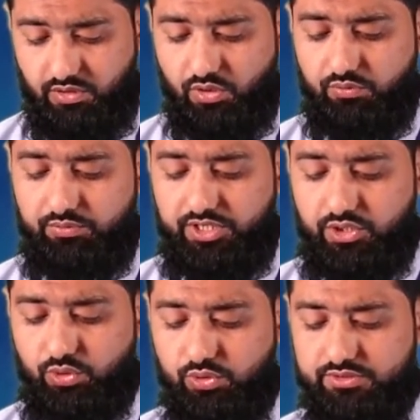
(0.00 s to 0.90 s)
we
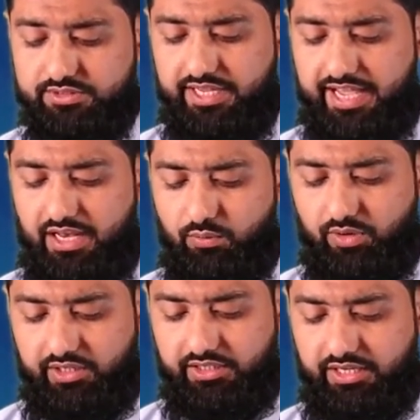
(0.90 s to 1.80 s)
use
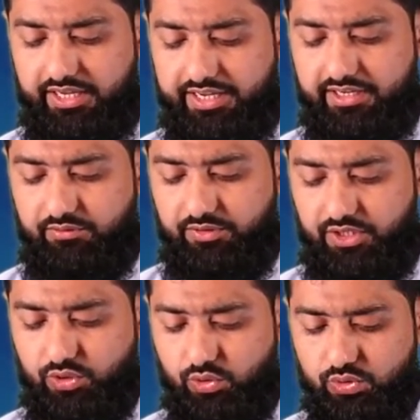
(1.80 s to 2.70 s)
L1 and we
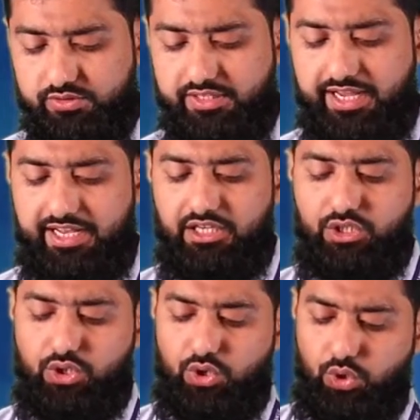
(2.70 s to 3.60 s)
use
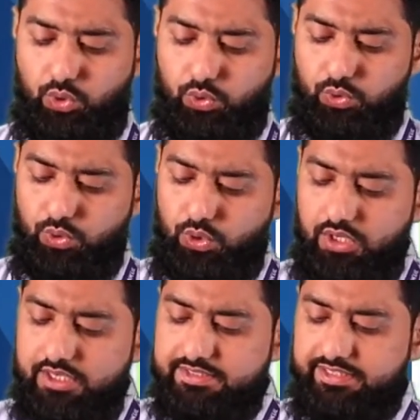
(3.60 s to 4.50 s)
L2.
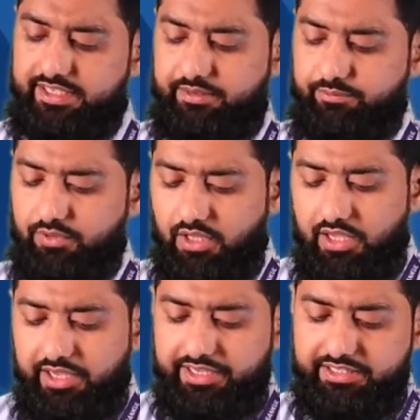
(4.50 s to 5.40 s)
See,
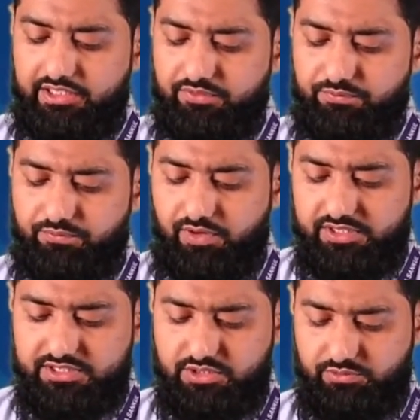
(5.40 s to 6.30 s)
in the
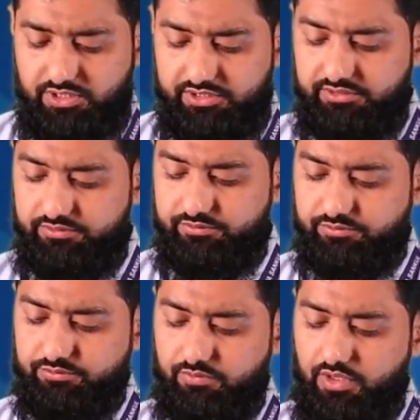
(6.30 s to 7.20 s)
first one
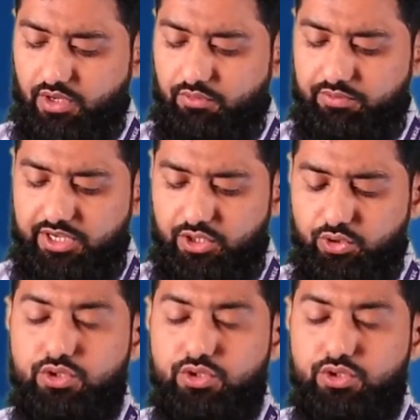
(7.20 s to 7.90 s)
we use